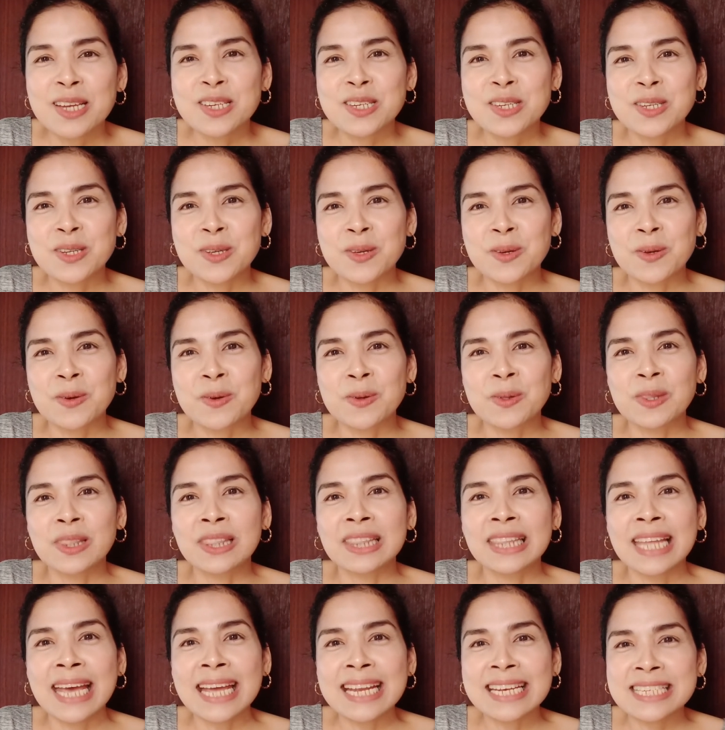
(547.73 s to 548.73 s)
to
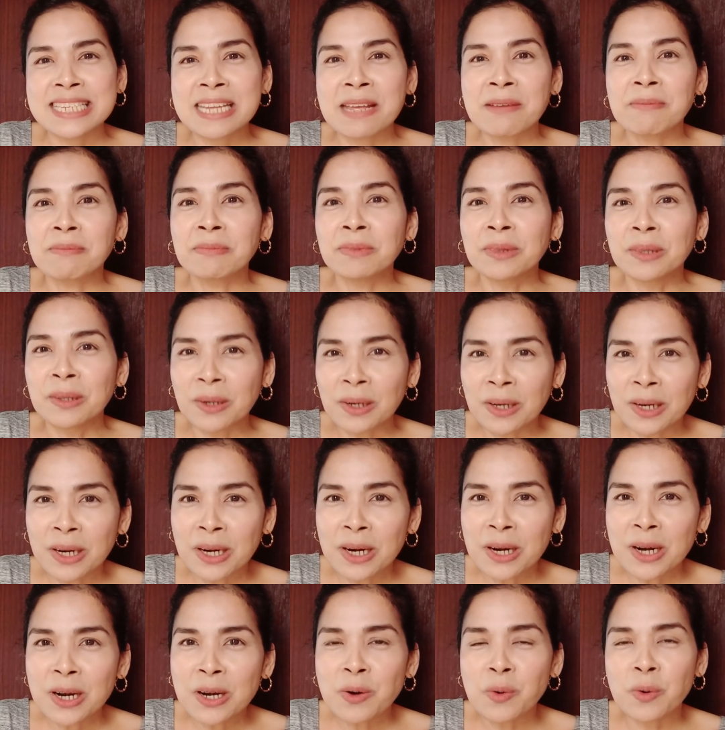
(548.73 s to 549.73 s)
let them
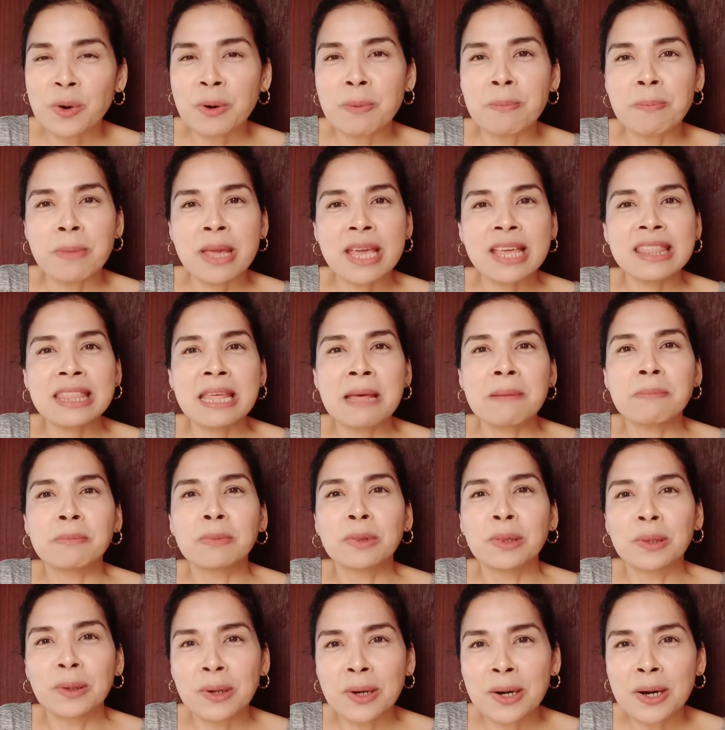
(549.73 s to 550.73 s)
learn or make
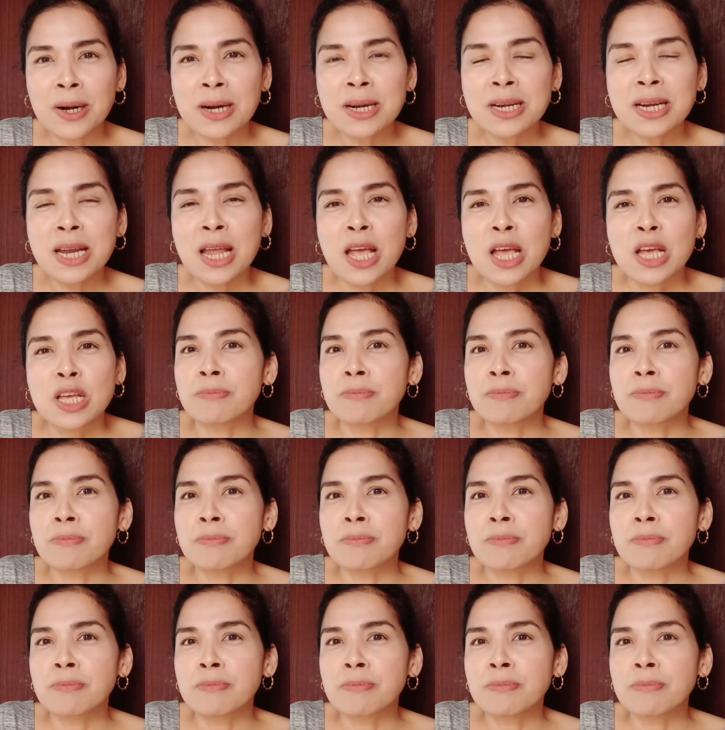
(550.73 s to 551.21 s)
them learn,